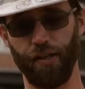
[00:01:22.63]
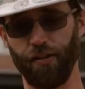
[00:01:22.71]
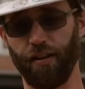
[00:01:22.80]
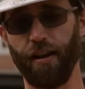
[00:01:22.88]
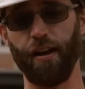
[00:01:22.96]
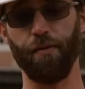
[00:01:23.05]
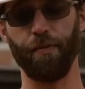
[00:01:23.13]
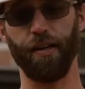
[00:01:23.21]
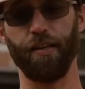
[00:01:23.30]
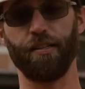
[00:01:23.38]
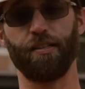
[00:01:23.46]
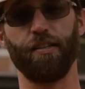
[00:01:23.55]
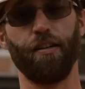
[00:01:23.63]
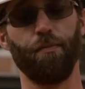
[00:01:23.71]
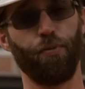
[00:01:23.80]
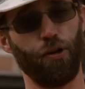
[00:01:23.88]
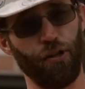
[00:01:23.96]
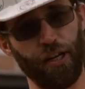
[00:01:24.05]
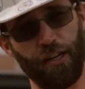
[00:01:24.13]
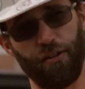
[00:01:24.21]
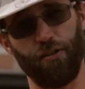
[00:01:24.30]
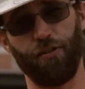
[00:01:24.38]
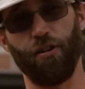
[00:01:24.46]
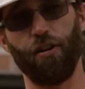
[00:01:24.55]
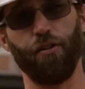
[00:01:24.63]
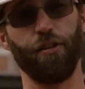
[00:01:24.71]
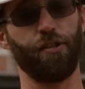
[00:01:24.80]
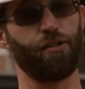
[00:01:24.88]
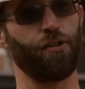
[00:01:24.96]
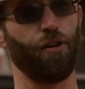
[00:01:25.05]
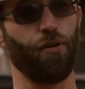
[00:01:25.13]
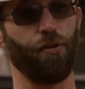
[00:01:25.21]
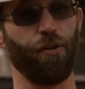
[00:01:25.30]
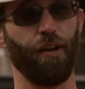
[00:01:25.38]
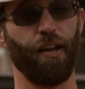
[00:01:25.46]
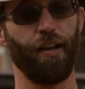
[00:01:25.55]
In the comments, put a link to the drawings, so